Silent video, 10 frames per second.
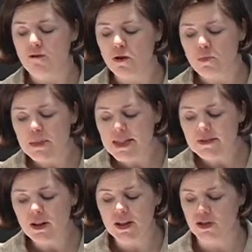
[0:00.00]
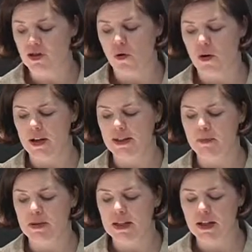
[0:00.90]
For medieval historians
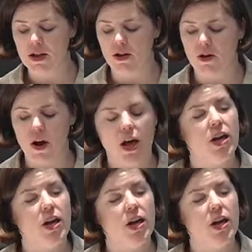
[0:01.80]
in particular,